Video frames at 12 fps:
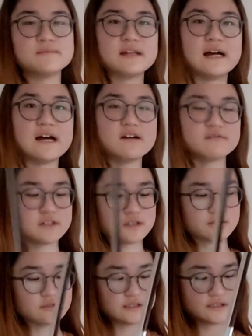Now we are
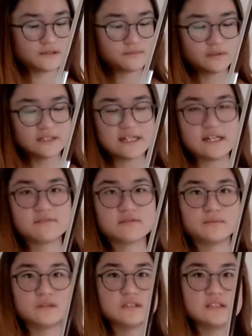going to play
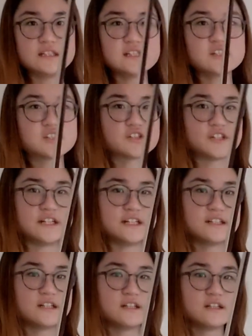from the D
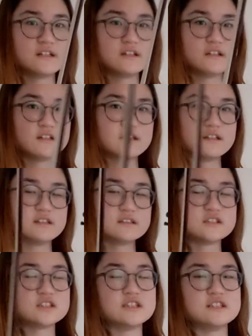string
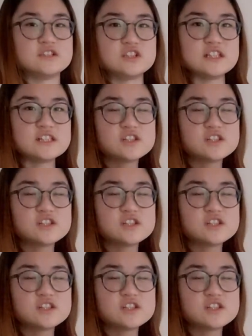to the G